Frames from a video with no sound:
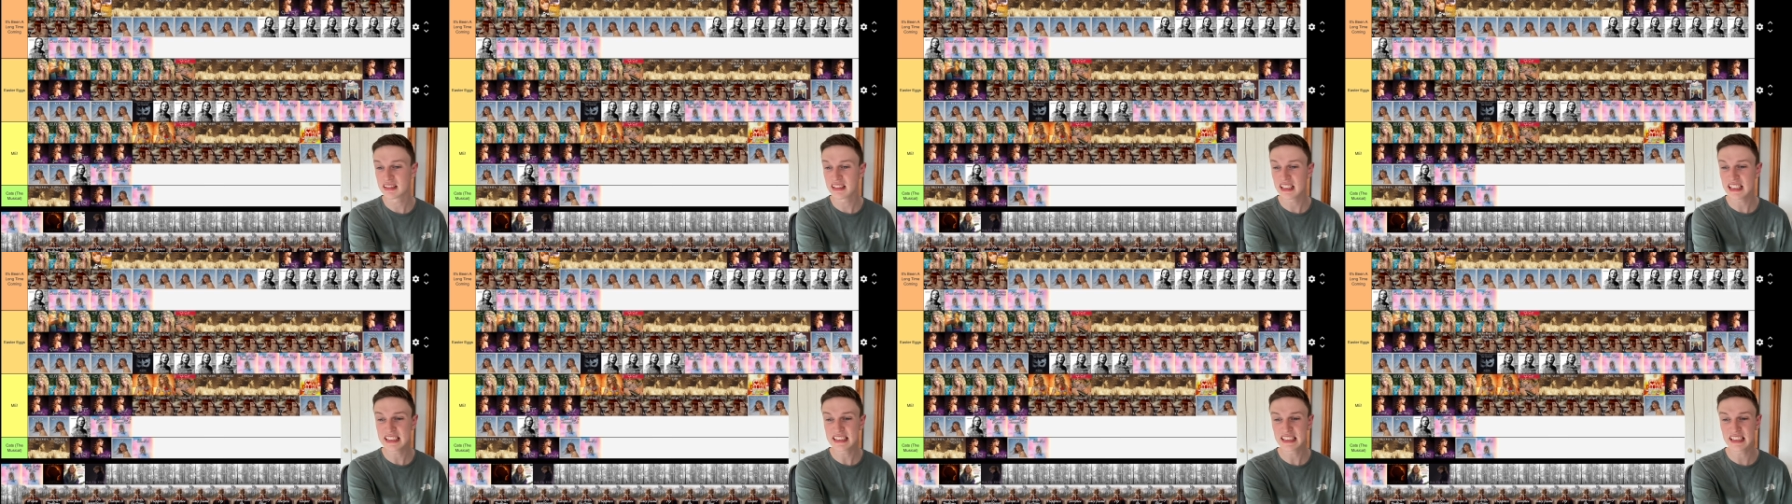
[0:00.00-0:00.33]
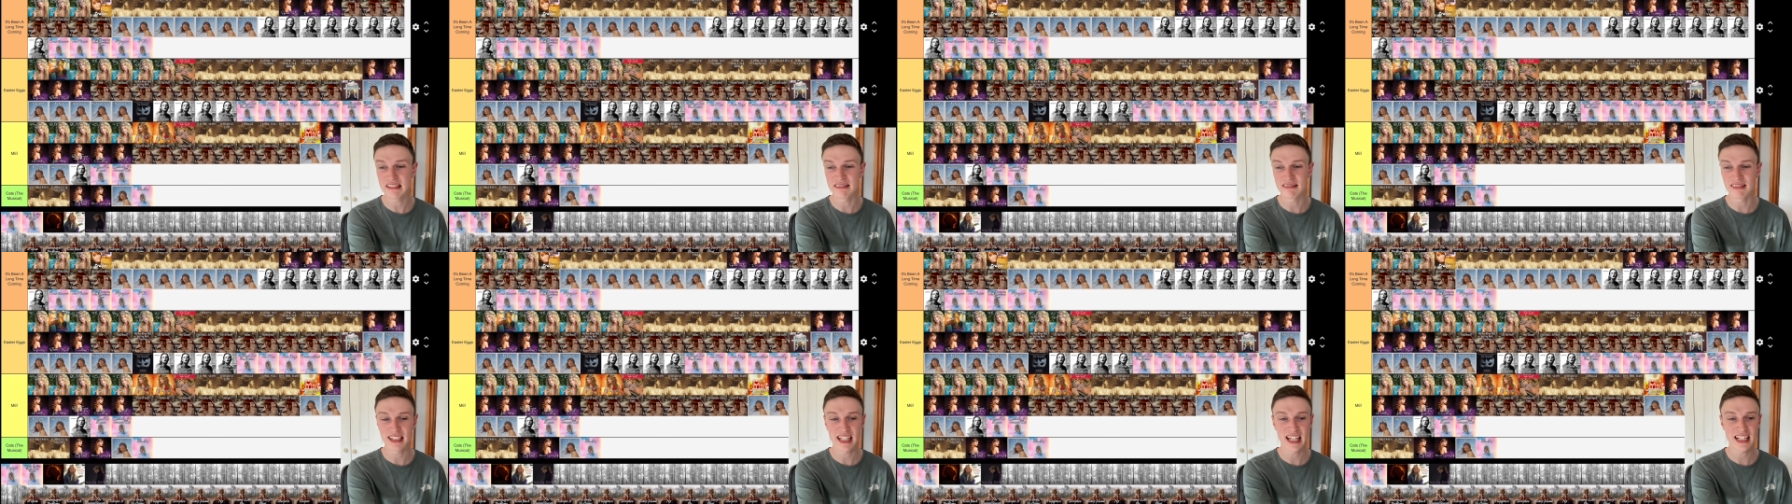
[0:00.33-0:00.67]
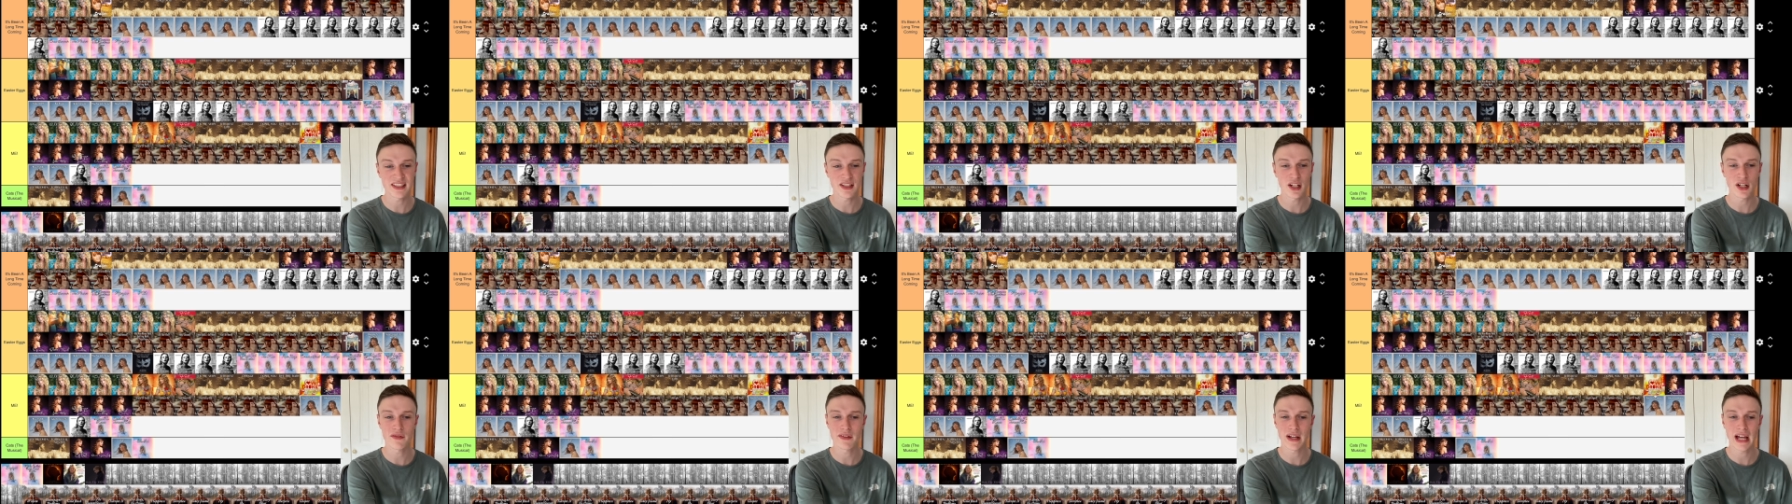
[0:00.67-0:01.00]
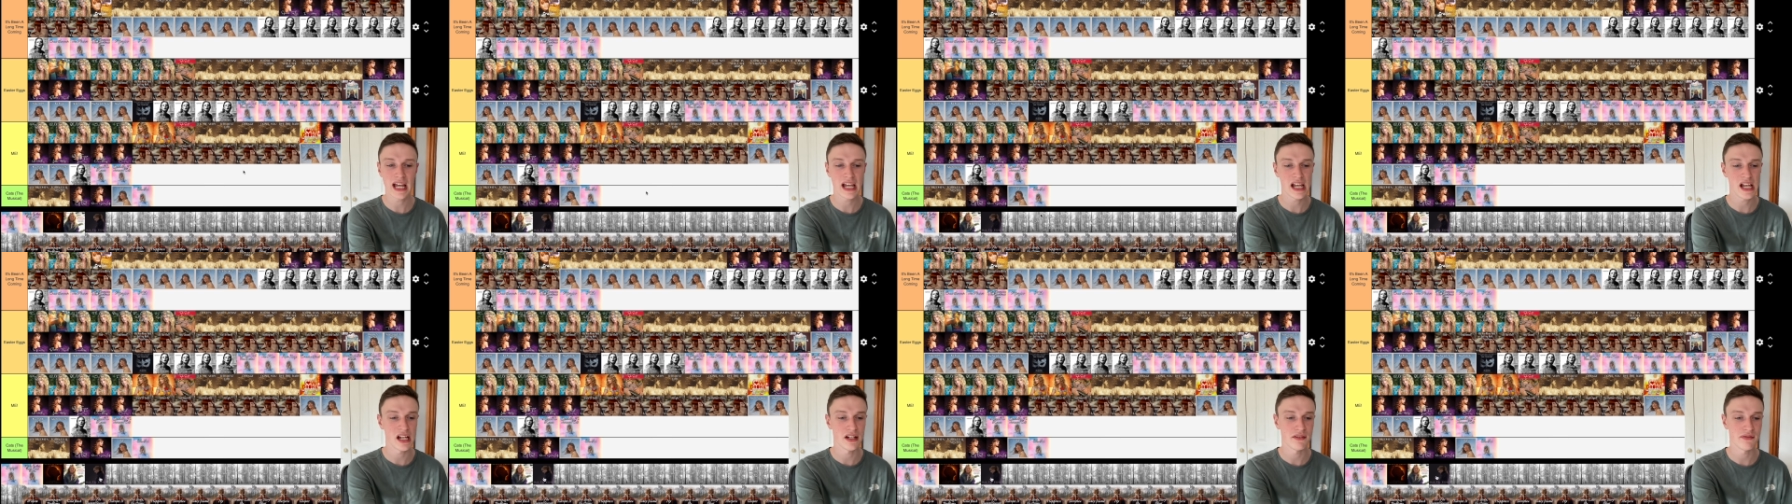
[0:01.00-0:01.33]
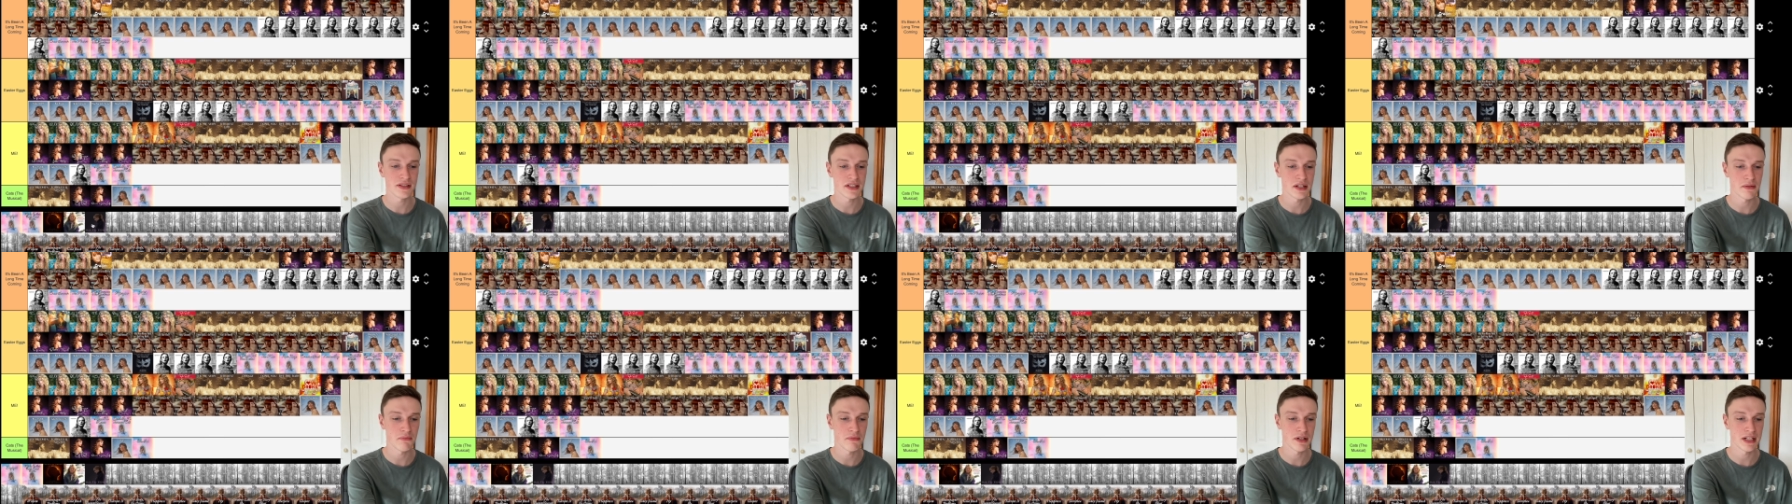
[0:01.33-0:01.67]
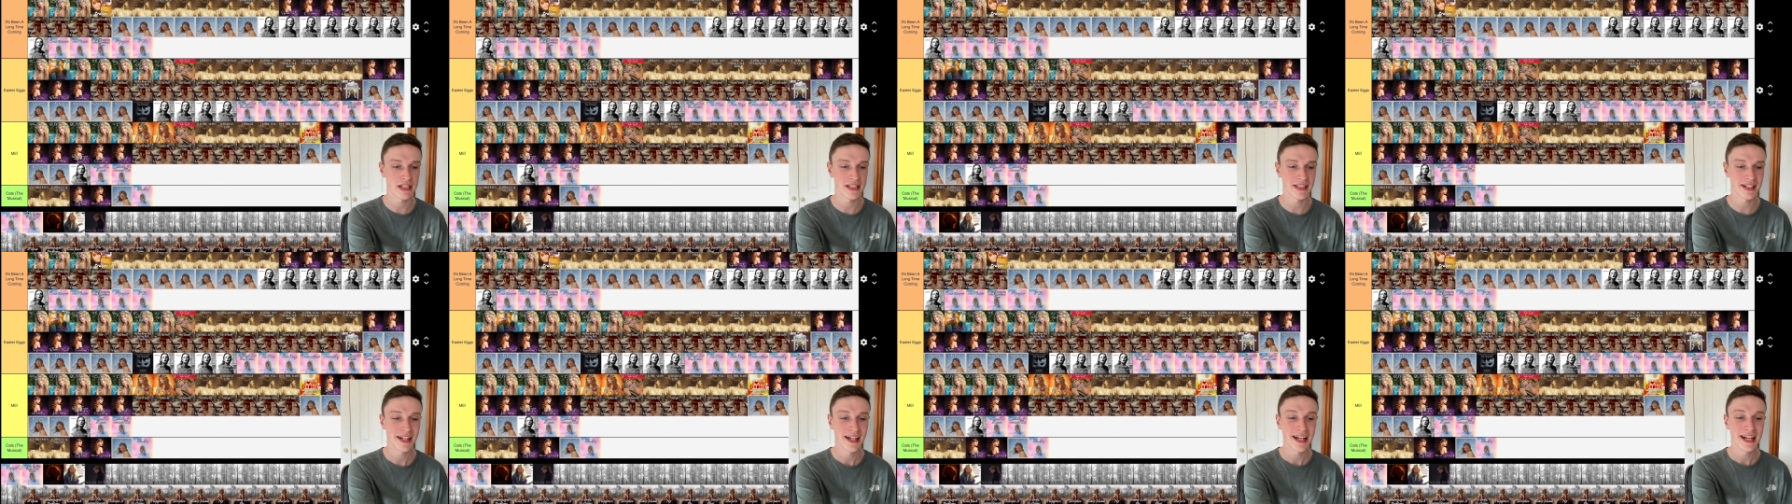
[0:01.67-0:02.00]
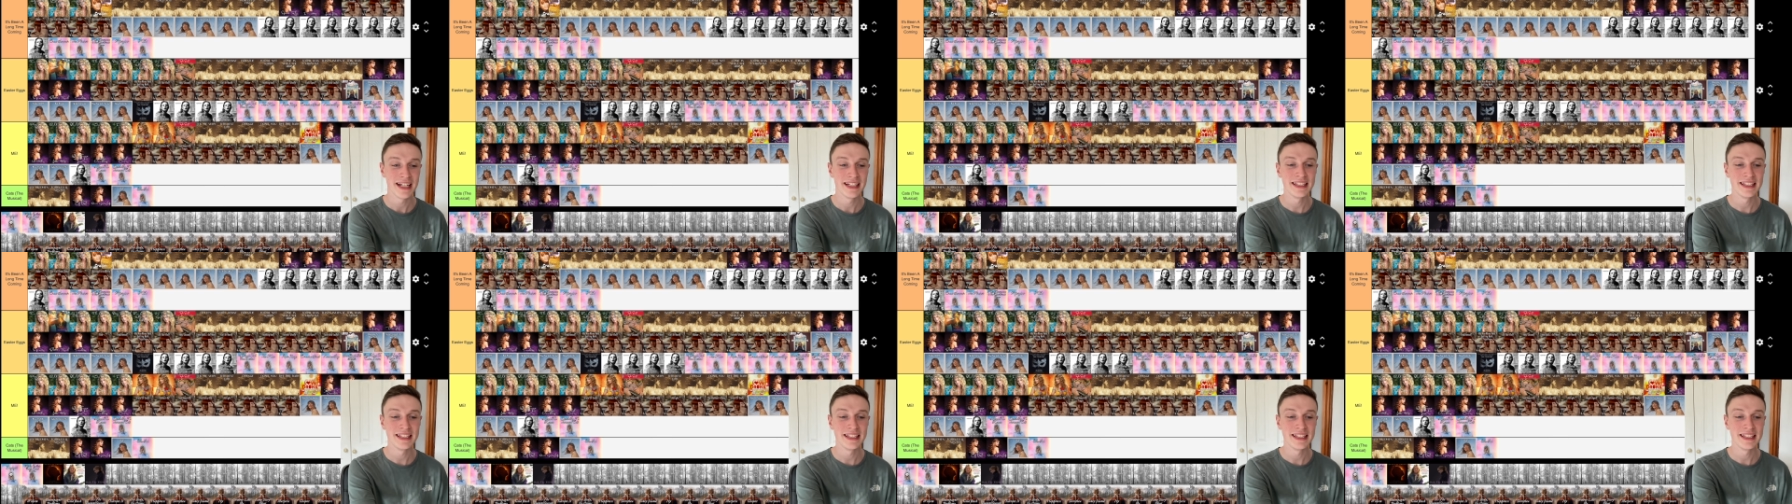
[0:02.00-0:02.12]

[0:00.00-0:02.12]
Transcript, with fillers: decent. It gets overhated for some reason.